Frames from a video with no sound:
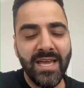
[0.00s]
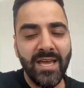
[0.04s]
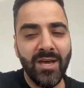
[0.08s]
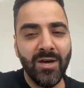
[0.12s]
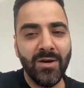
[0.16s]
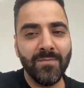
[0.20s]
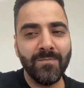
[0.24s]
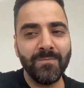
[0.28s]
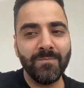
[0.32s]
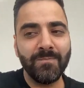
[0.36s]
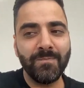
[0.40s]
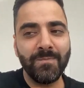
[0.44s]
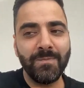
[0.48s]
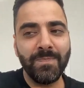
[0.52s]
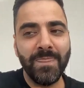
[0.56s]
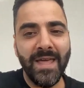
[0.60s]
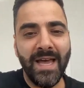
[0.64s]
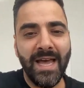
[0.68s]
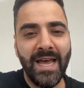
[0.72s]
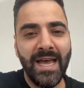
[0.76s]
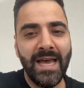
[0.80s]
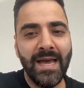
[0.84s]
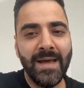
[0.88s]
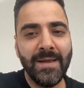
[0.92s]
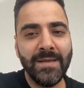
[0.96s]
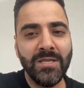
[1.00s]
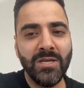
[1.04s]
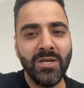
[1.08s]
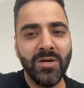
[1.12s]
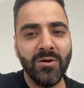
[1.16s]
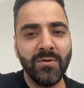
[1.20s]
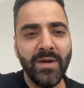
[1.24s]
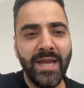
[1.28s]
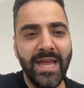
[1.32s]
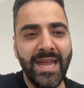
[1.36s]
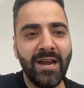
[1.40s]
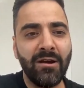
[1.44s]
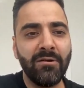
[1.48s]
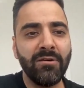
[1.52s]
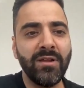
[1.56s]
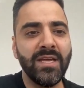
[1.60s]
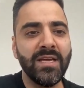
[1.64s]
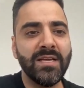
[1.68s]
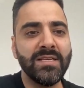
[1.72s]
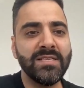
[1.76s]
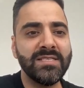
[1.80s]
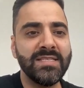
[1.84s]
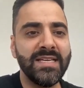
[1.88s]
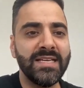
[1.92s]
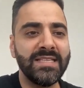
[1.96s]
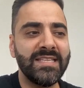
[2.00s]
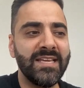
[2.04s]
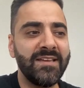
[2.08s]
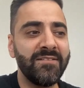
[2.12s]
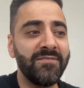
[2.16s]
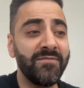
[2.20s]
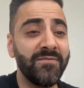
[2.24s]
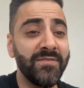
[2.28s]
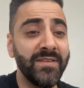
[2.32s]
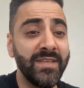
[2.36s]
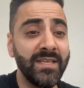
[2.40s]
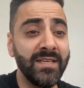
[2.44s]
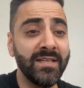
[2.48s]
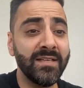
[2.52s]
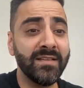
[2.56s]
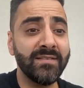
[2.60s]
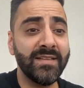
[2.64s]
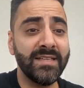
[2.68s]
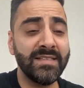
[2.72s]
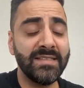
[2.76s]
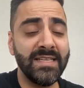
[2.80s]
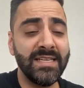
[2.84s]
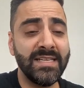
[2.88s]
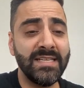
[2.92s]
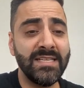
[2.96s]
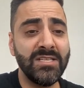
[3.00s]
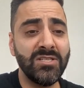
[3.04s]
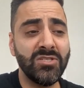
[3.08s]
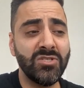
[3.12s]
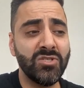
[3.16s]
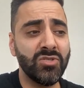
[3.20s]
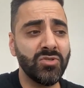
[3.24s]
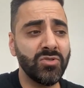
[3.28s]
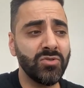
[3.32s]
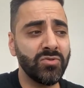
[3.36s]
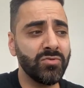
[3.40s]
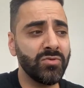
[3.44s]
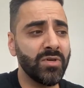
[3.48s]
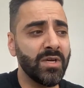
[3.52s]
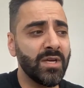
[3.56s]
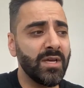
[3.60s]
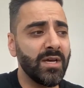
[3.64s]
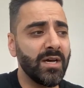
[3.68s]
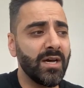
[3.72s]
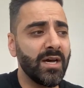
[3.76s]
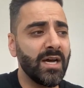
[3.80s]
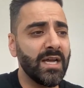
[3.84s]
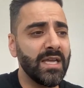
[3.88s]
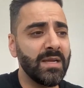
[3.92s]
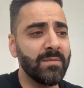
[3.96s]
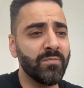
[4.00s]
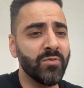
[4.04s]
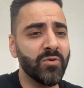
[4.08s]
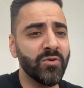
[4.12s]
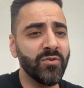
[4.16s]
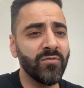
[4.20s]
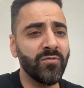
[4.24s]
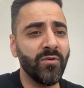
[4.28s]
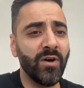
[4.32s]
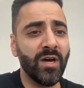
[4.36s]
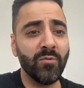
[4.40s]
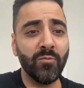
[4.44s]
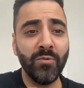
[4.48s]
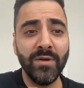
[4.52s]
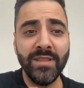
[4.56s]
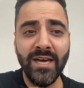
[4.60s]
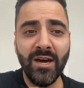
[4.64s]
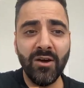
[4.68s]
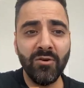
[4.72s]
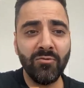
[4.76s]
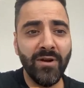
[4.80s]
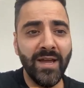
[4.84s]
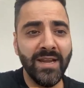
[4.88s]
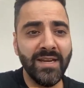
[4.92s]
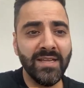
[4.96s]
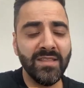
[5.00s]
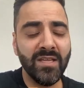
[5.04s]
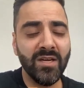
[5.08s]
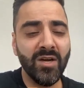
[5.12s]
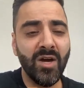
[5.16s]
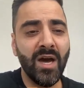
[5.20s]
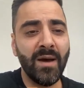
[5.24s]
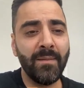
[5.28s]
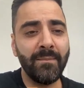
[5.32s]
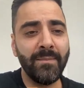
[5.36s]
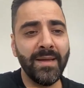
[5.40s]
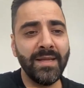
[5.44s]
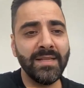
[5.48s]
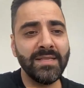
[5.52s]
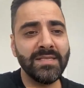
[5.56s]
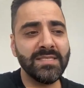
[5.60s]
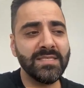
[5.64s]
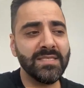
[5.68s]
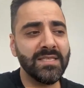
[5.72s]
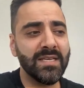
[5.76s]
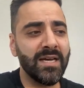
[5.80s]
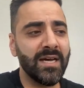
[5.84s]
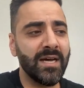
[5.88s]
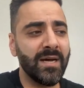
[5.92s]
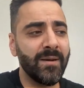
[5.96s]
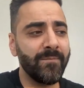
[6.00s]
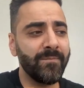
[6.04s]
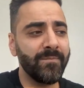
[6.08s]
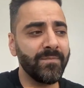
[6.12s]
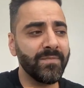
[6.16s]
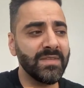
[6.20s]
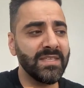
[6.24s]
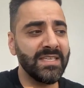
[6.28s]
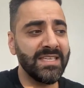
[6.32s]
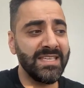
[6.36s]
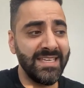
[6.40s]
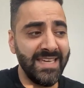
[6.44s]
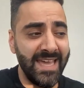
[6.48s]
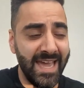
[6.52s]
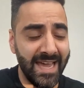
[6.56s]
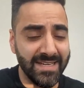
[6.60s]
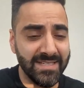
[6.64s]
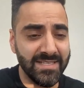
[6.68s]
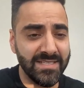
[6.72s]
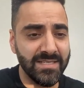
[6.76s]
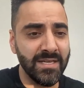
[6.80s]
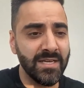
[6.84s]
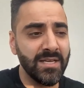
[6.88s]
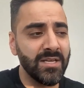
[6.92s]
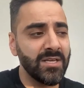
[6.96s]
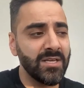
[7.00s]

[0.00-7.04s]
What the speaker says: down areas that they feel that they need to improve on without writing the comments yet.